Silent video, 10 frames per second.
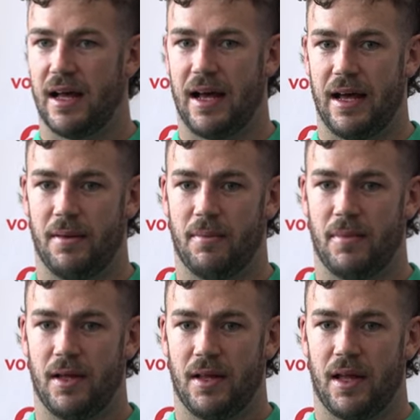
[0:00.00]

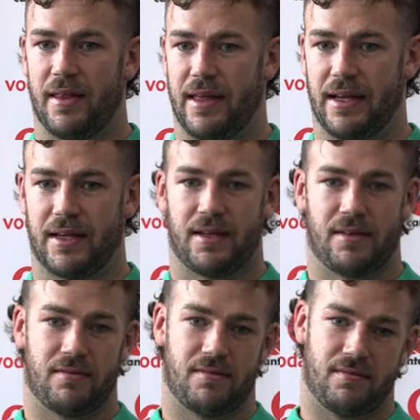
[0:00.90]
I think,
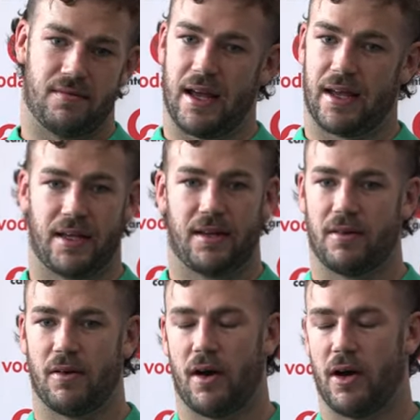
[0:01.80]

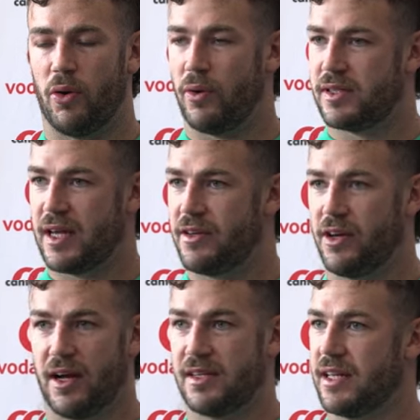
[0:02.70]
like I always say
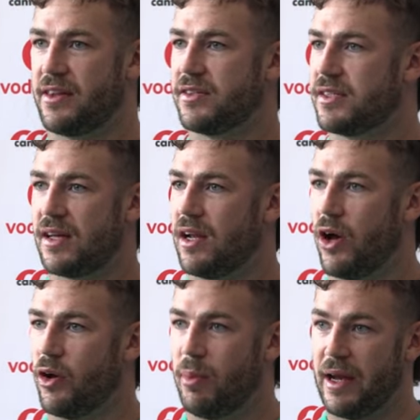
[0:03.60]
to you guys, that there's a
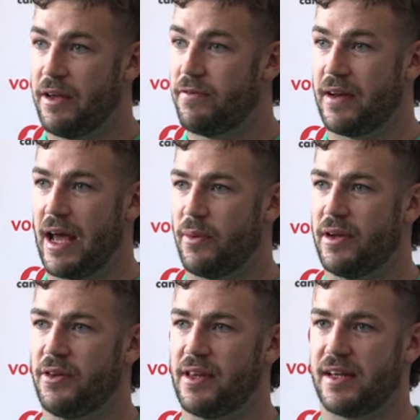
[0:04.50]
load of belief in how
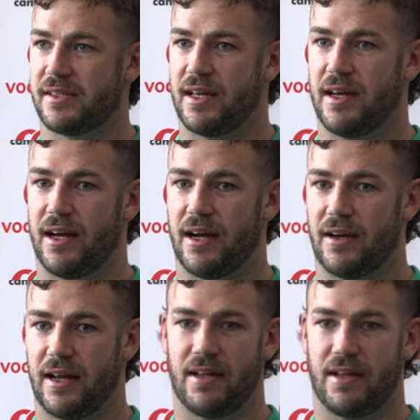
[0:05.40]
we do things in here,